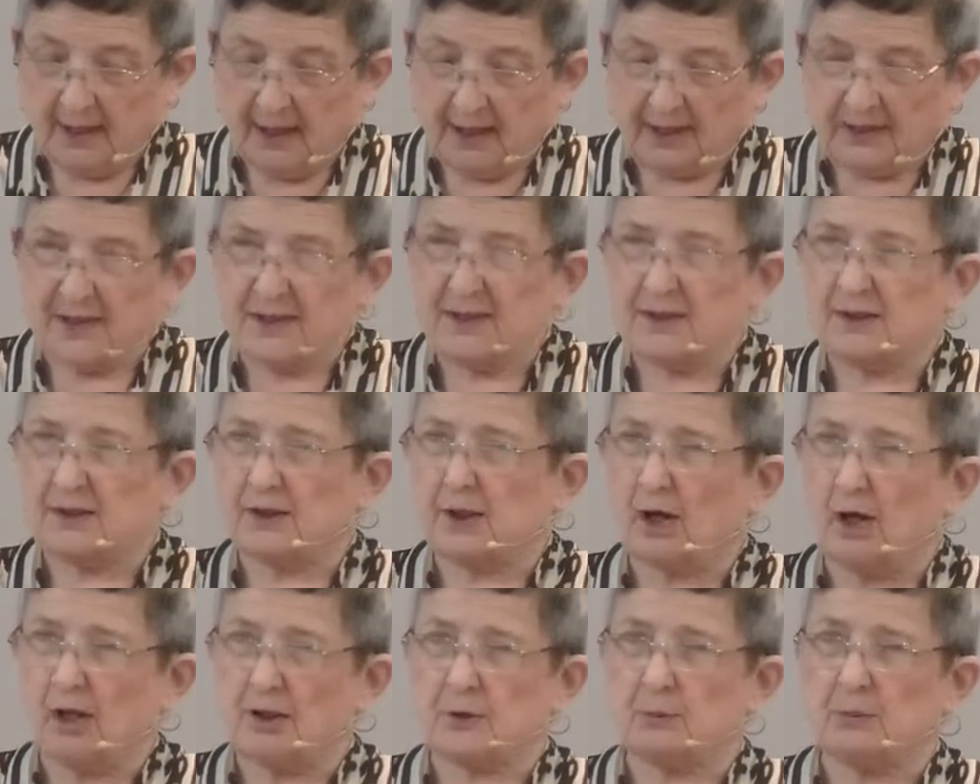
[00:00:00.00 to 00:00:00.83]
This
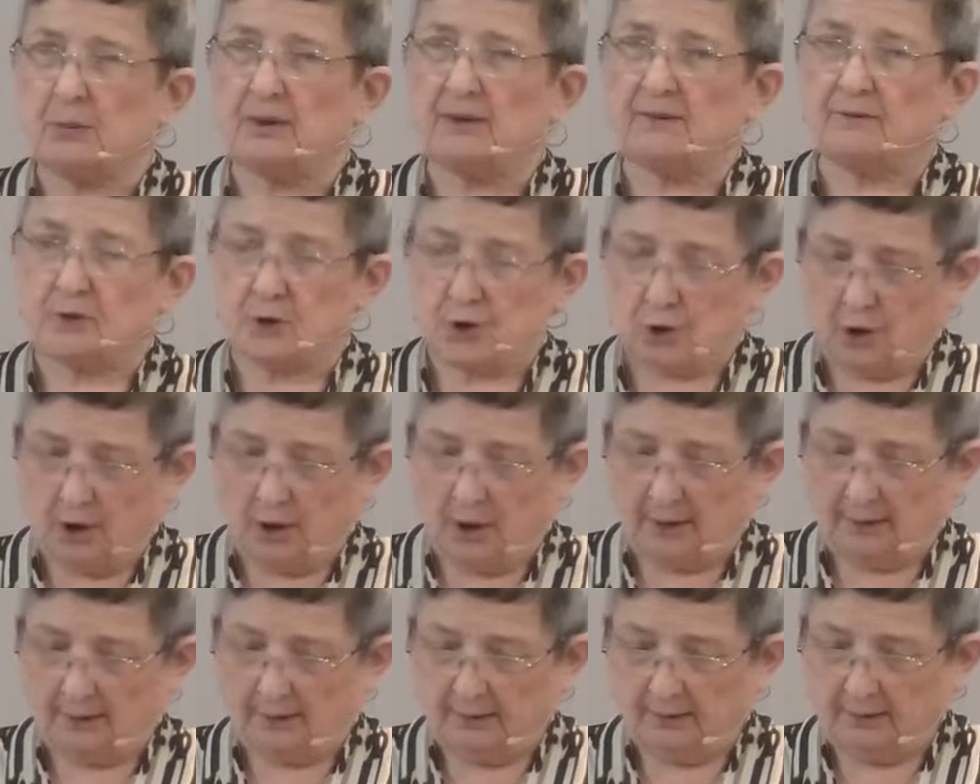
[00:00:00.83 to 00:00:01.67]
Gospel of
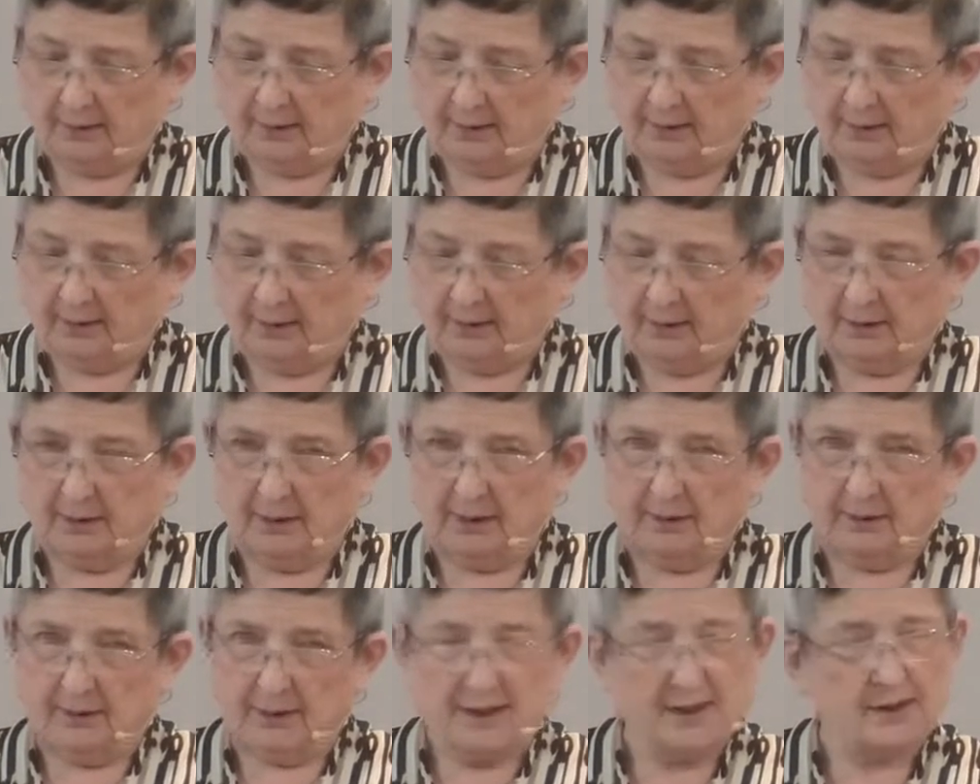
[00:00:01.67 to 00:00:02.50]
John,
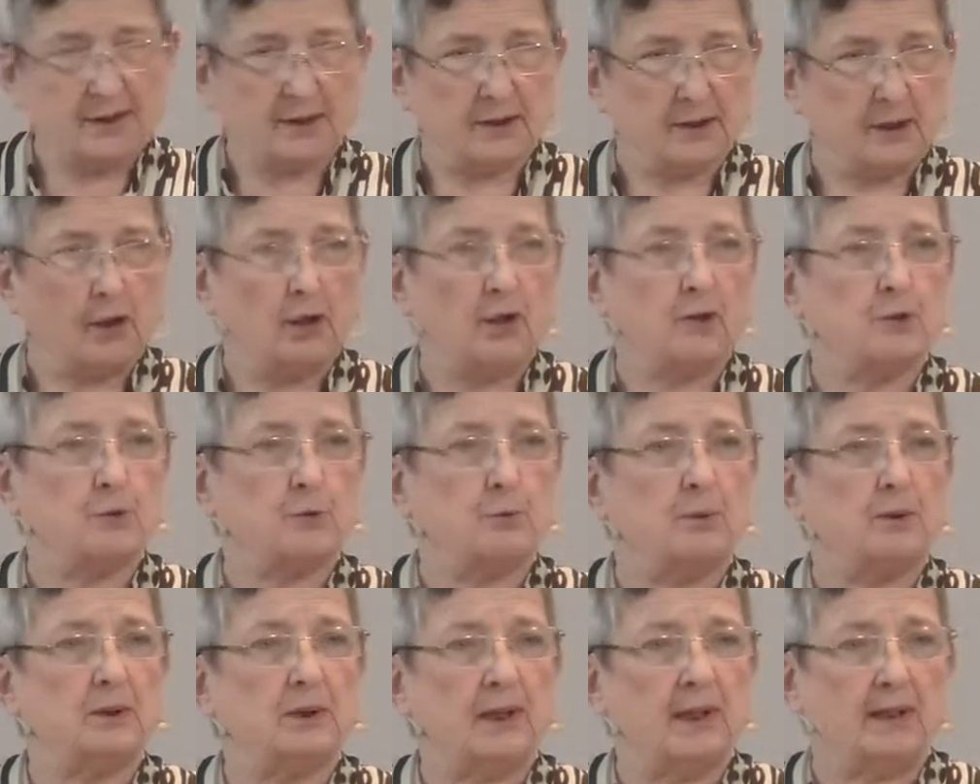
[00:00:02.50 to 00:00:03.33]
this
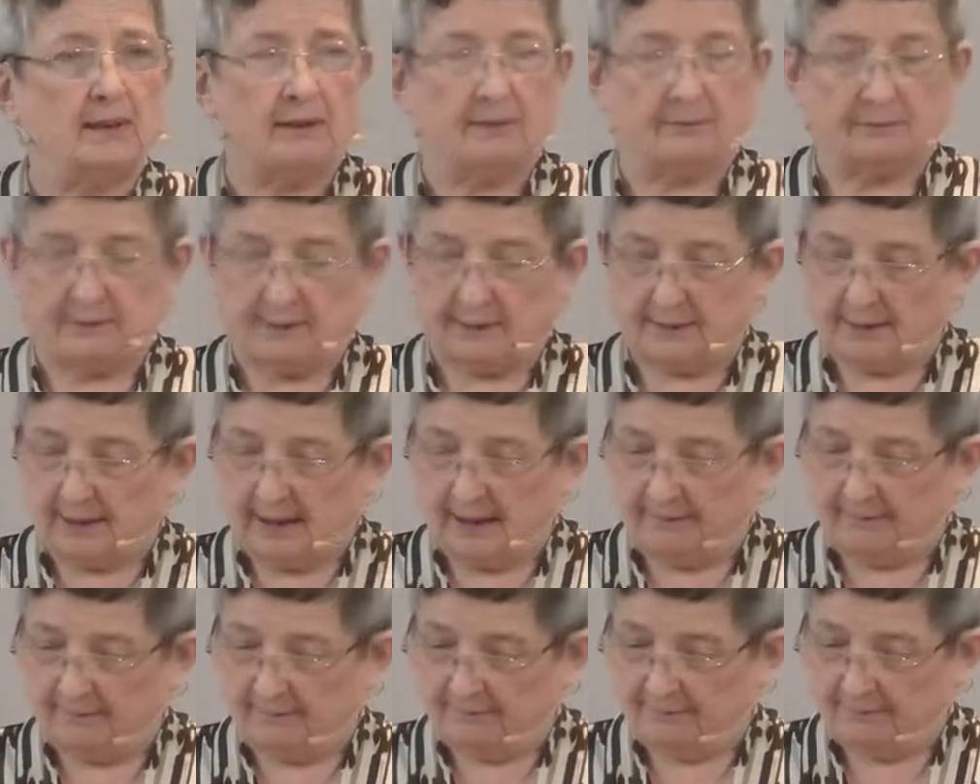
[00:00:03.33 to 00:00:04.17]
gospel of
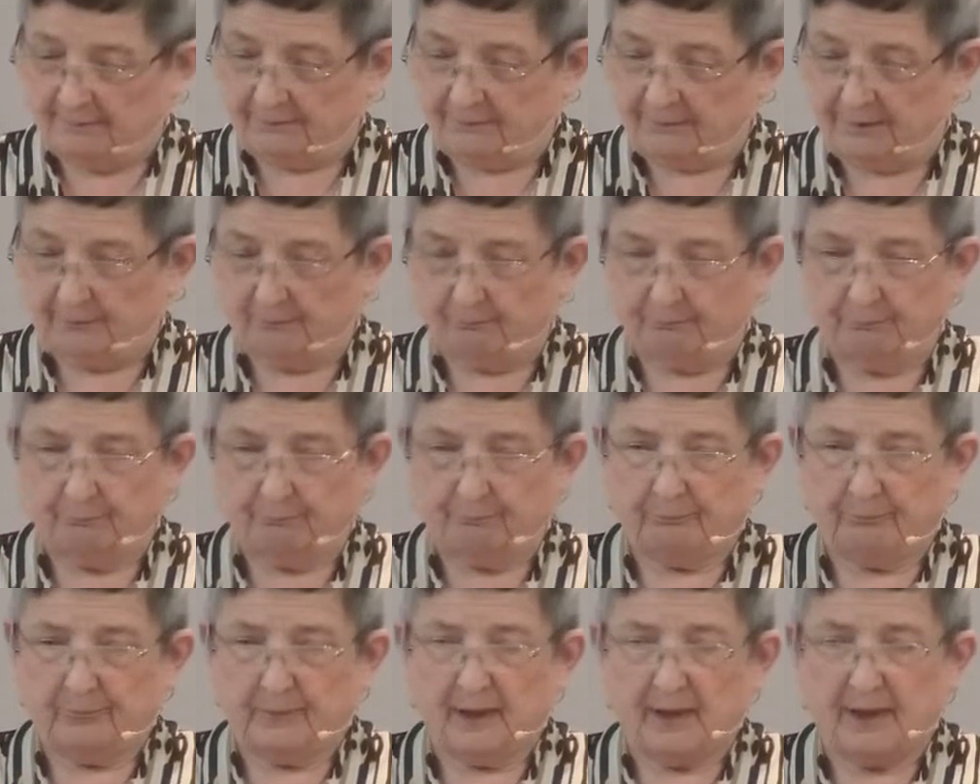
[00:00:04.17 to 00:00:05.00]
love,
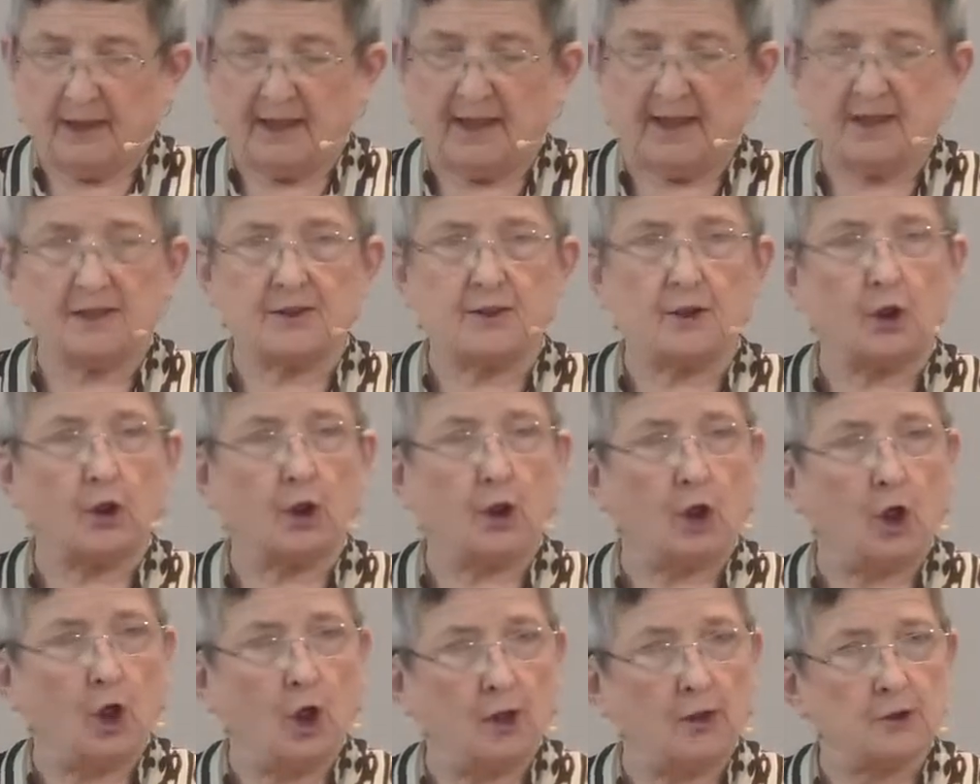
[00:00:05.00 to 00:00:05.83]
is a
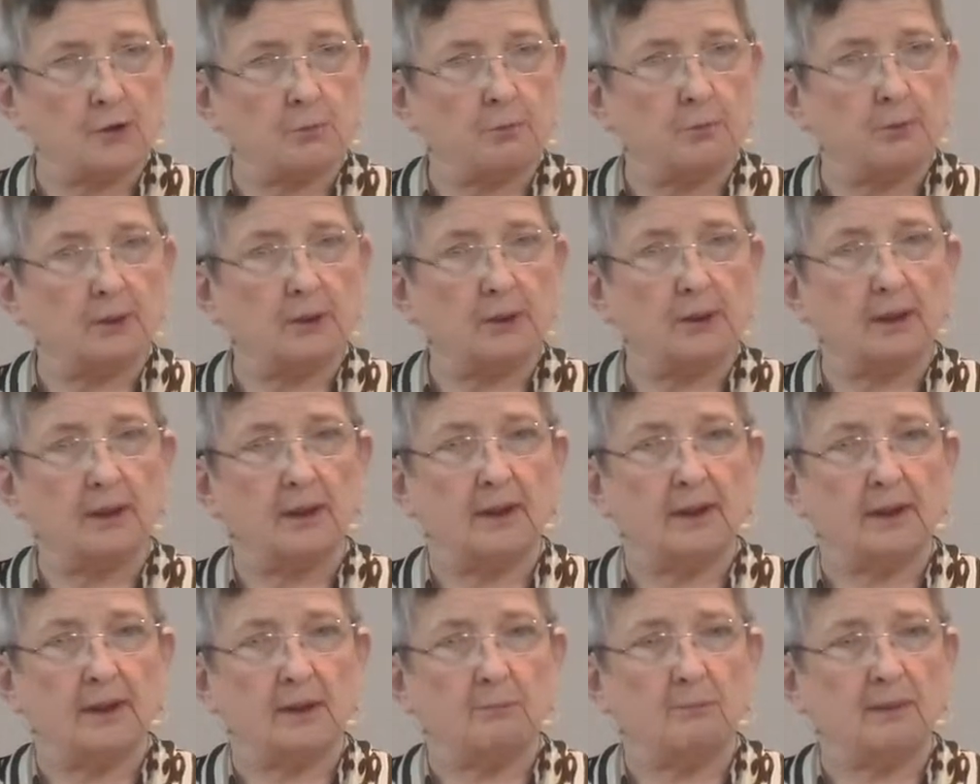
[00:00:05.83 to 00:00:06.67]
gospel
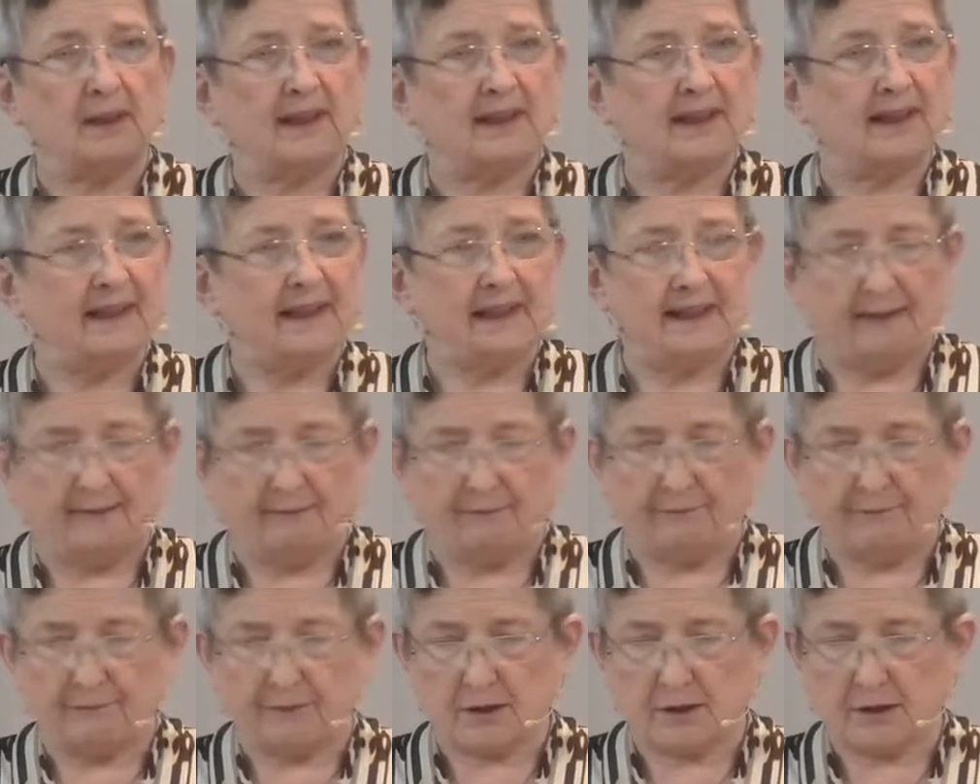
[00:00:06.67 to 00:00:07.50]

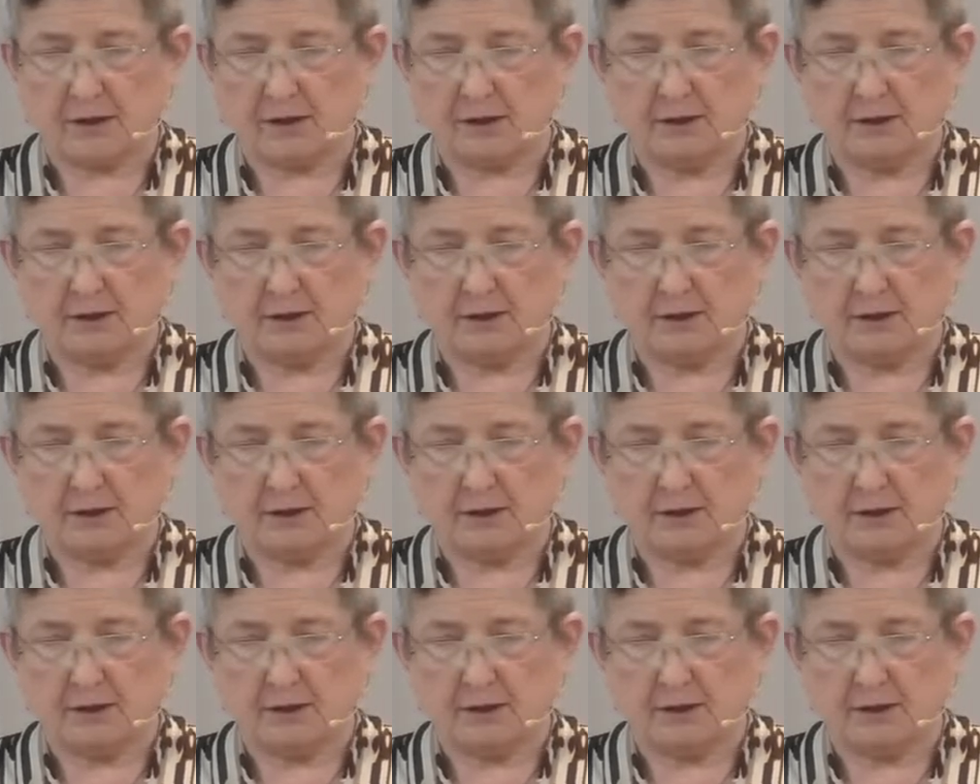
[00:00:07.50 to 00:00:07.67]
believed.